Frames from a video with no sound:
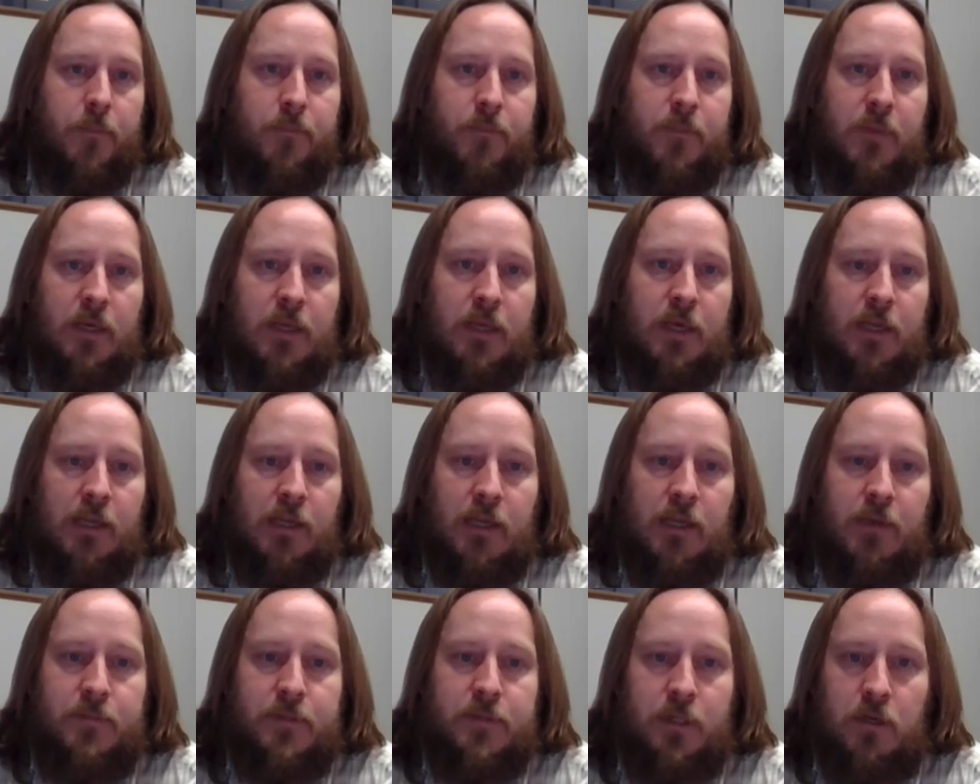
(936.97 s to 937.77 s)
It kind of
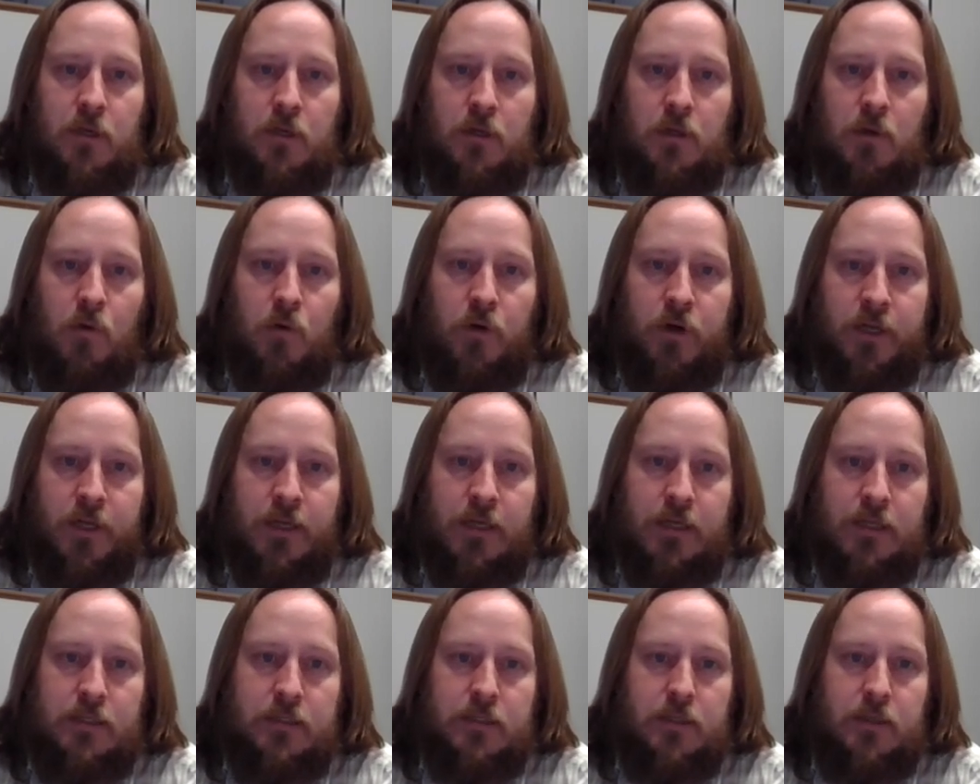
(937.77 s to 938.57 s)
keeps it all
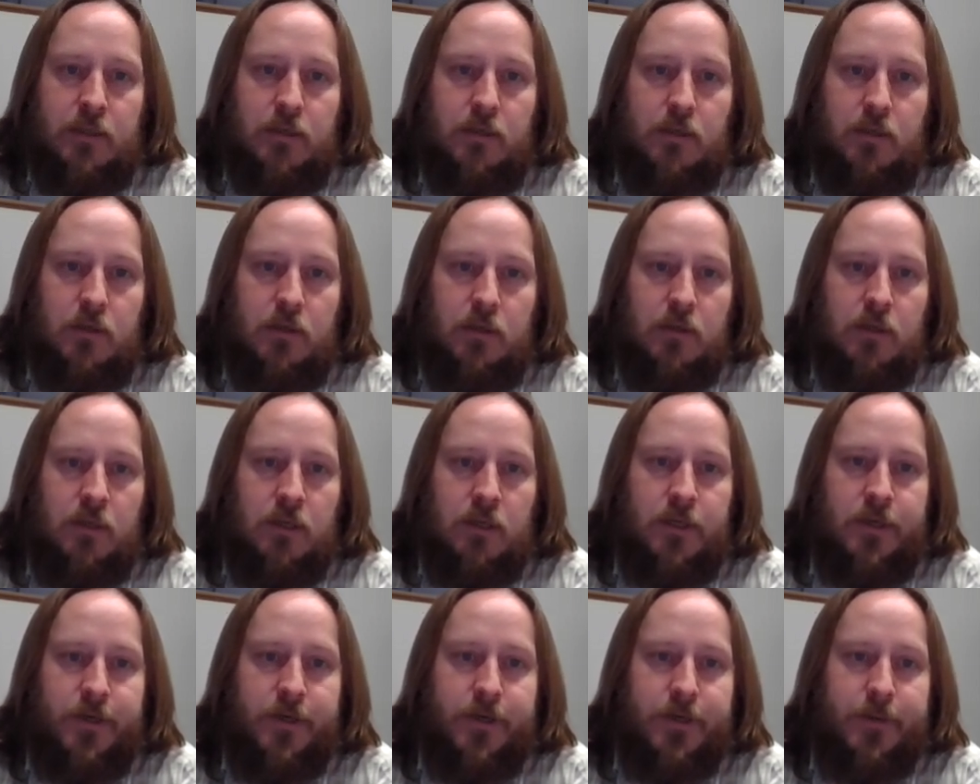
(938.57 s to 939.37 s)
organized.
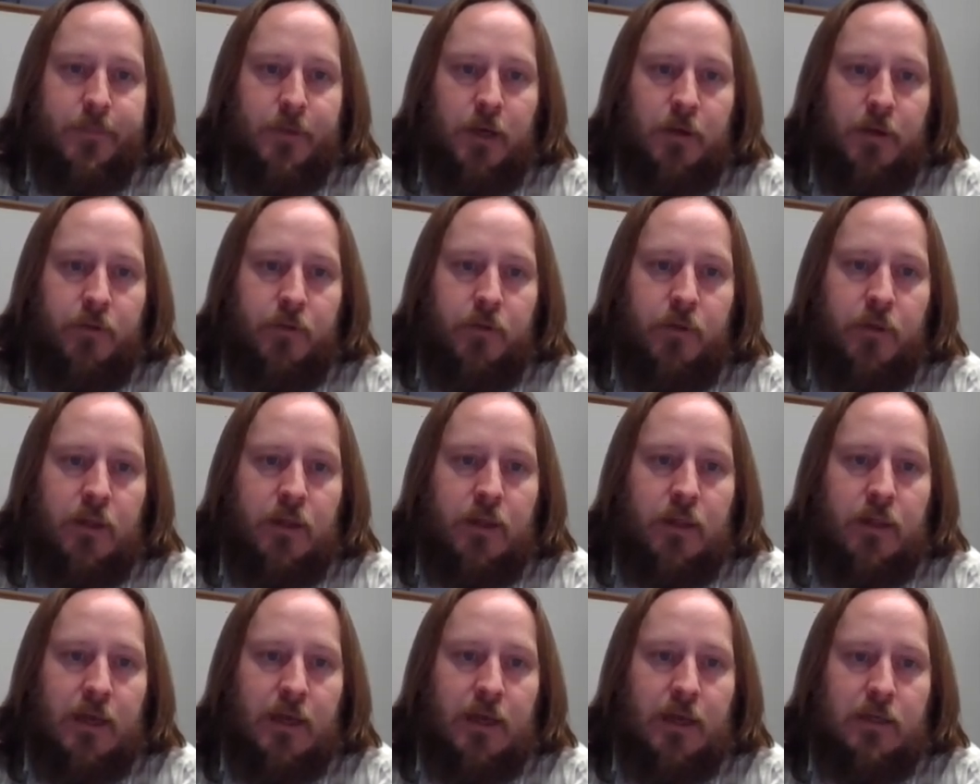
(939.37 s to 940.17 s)
Other than
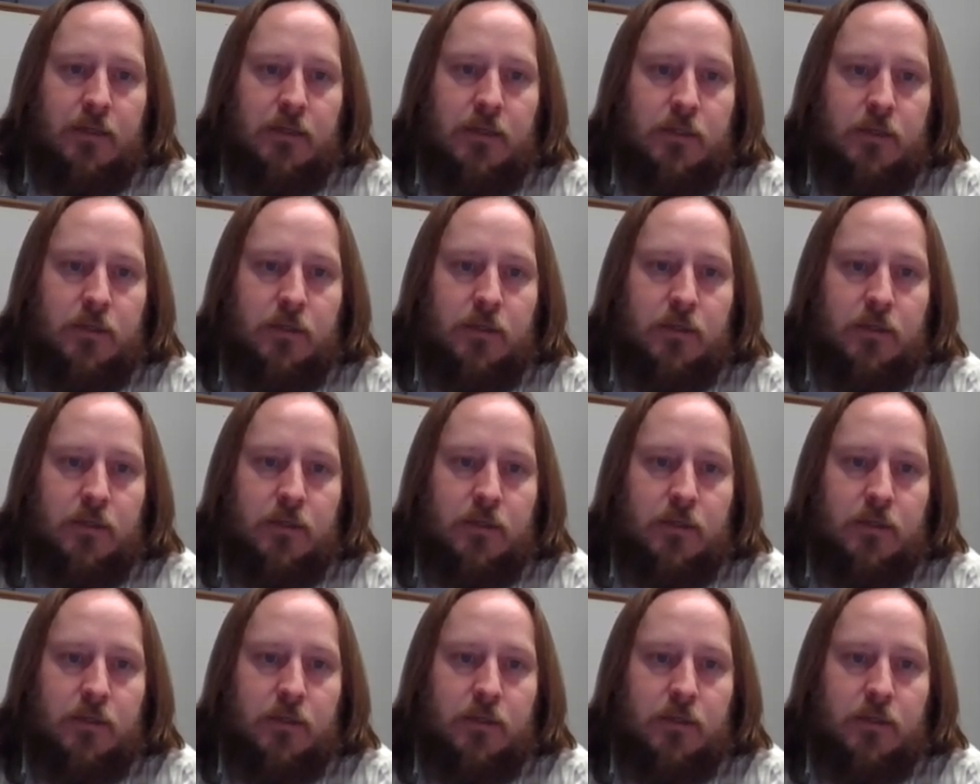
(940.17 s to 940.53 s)
that,